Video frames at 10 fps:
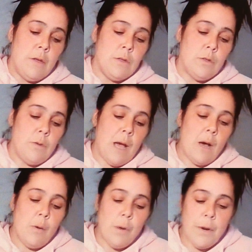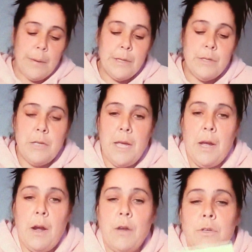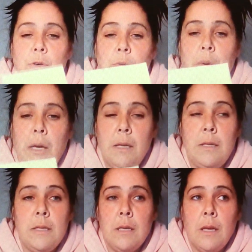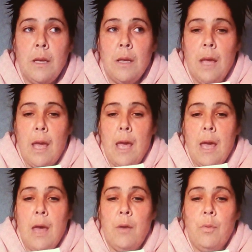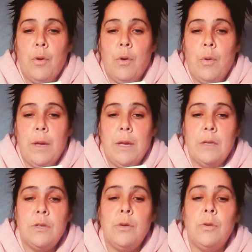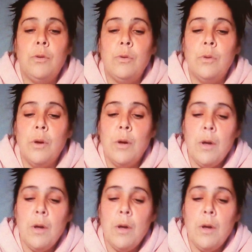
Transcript: So now we're going to take our 2 beads and we're going to